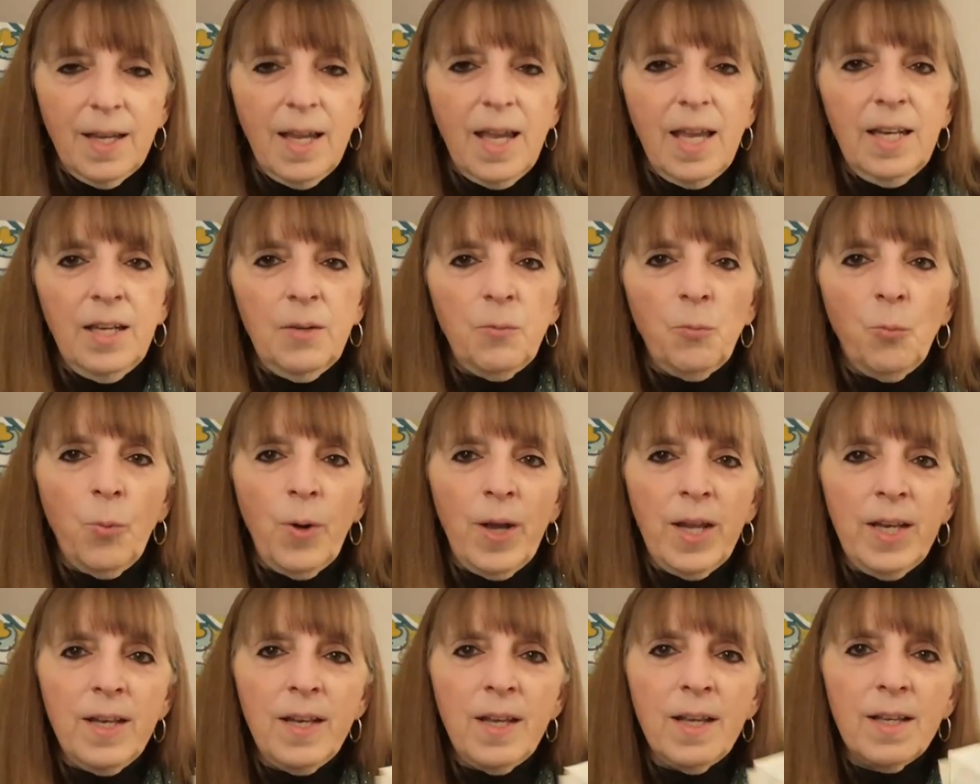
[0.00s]
And
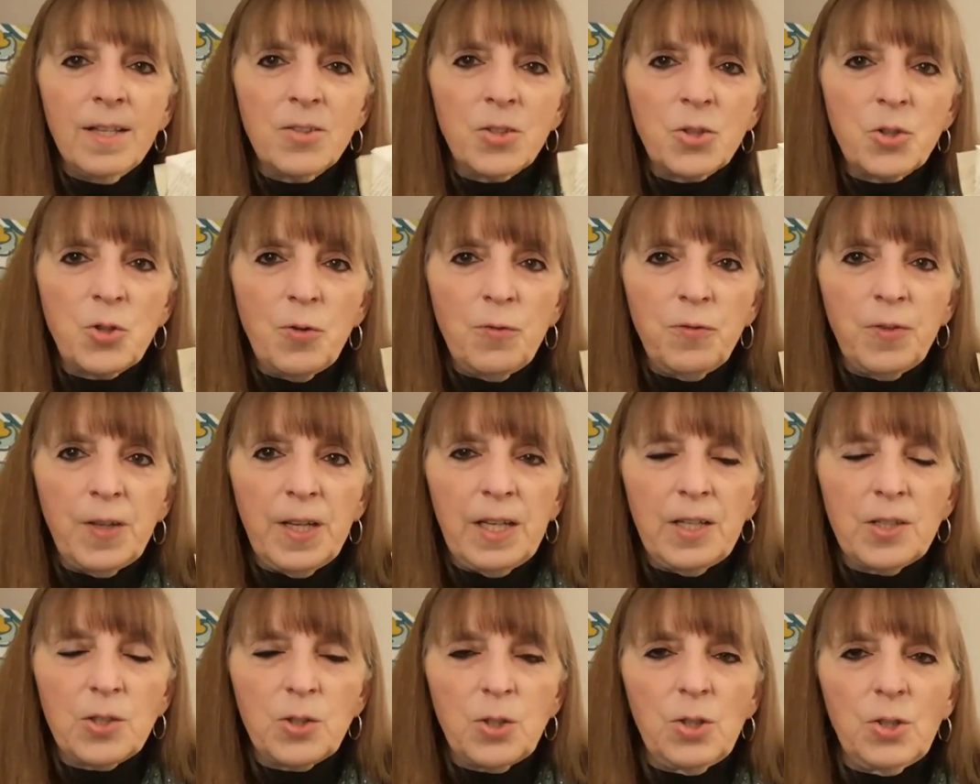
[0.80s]
when a
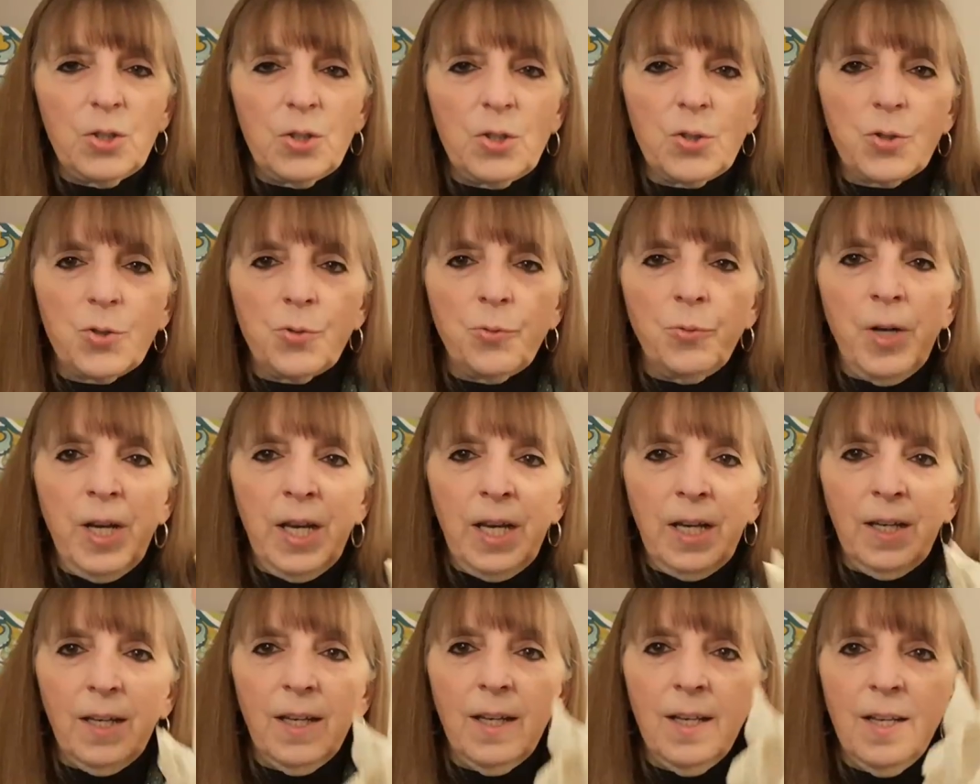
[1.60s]
snowflake is on a
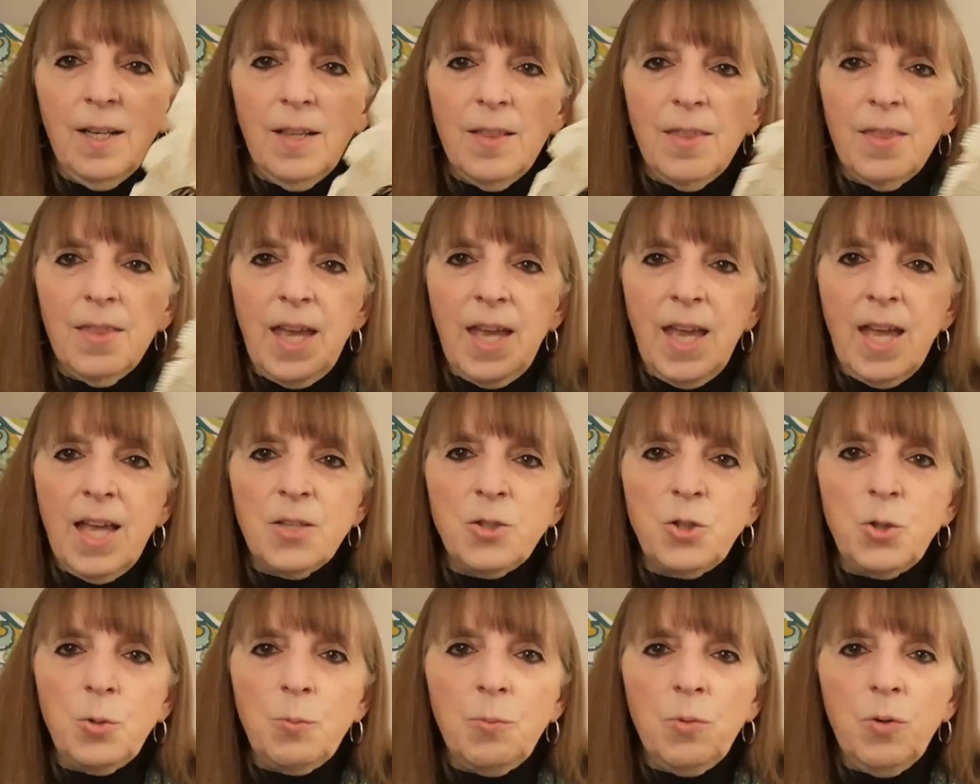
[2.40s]
string,
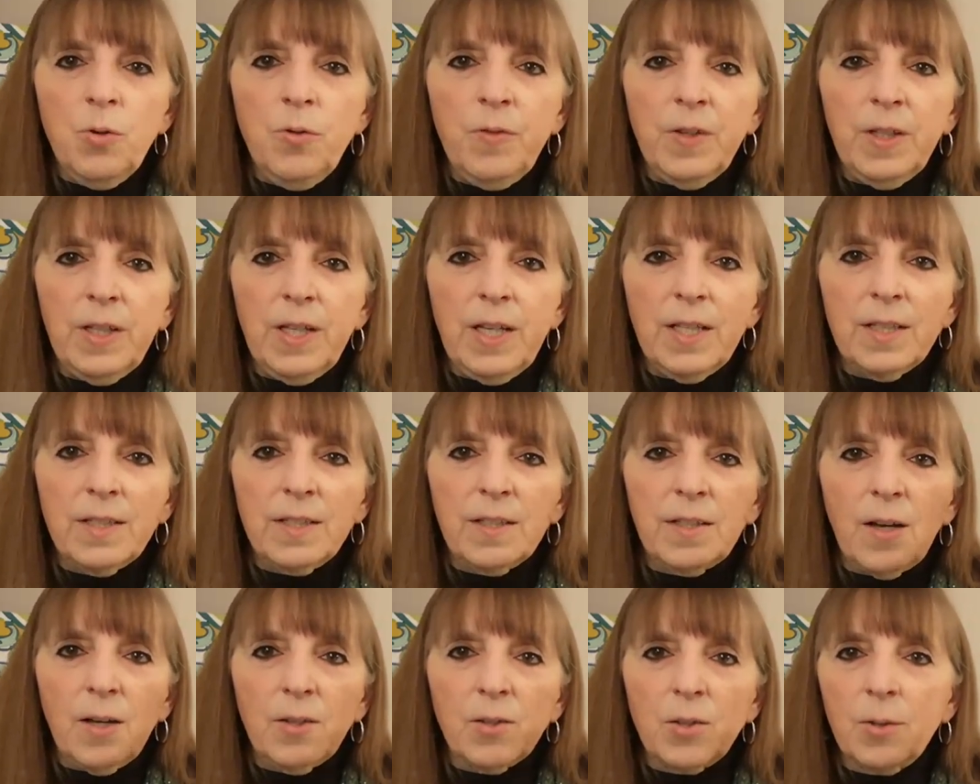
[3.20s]
as you move it,
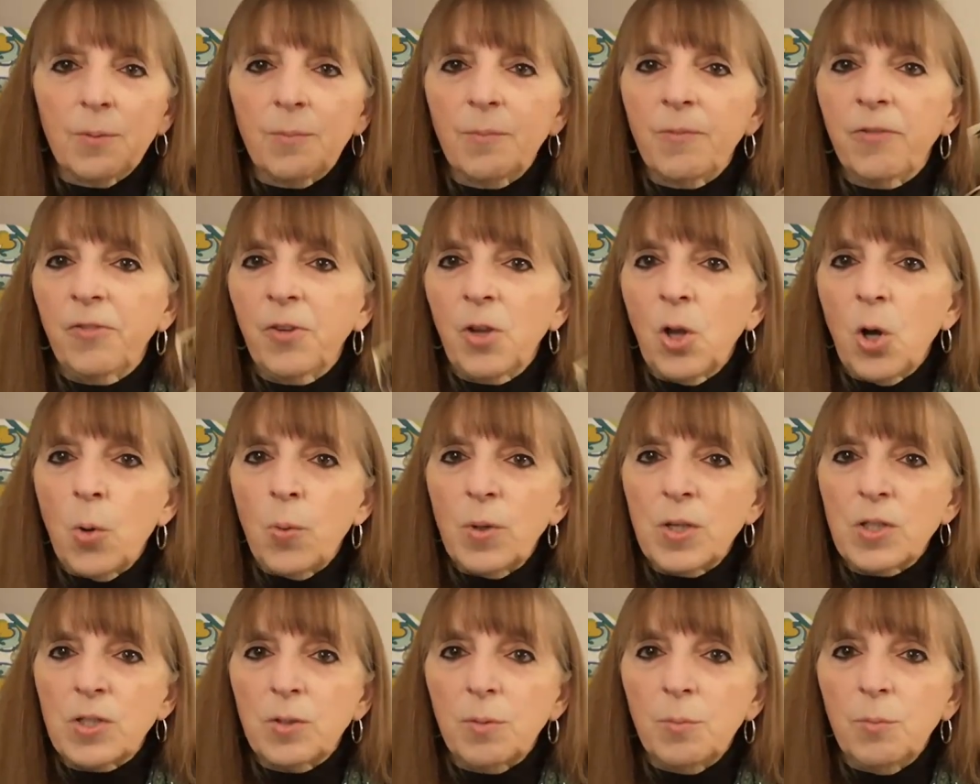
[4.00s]
it's got some
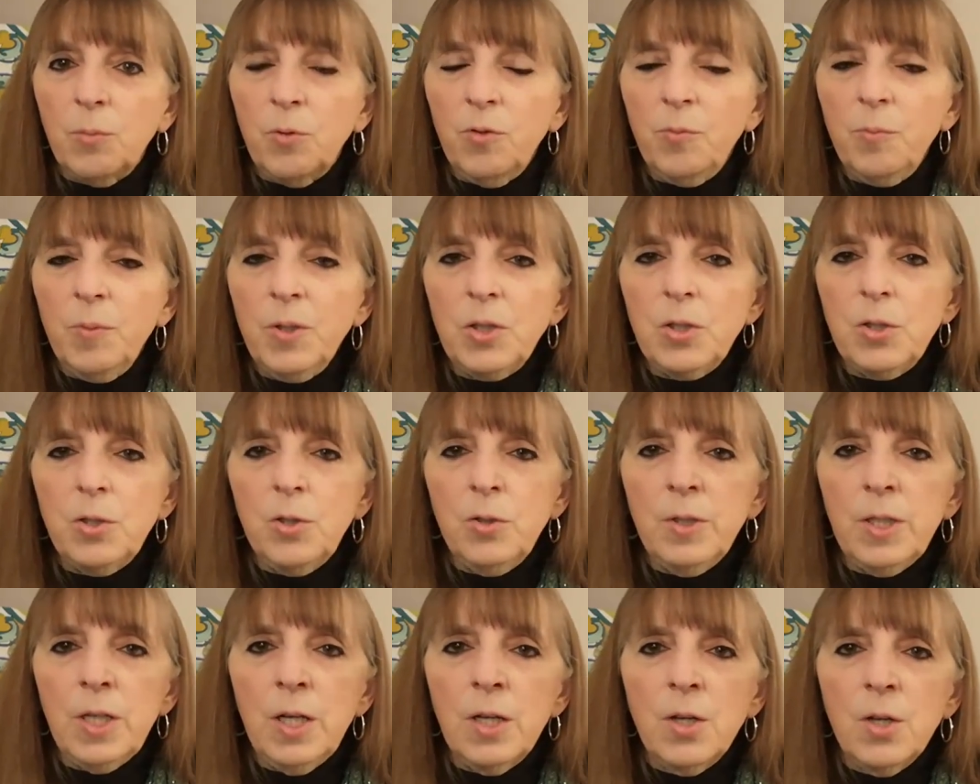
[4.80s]
flow and some movement
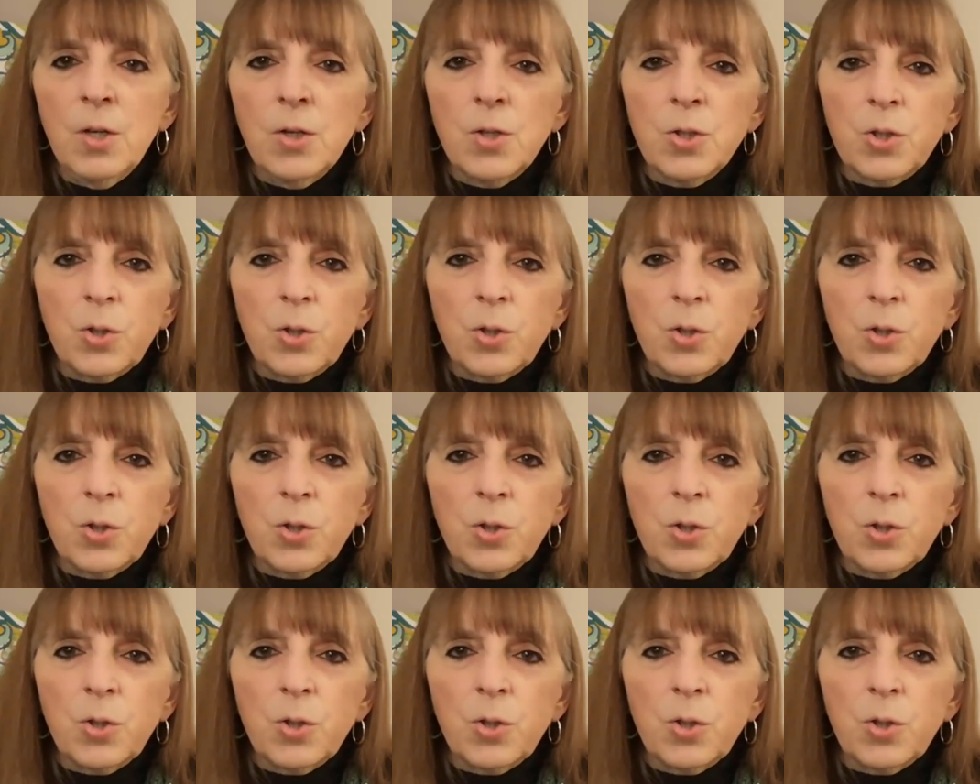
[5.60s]
to it.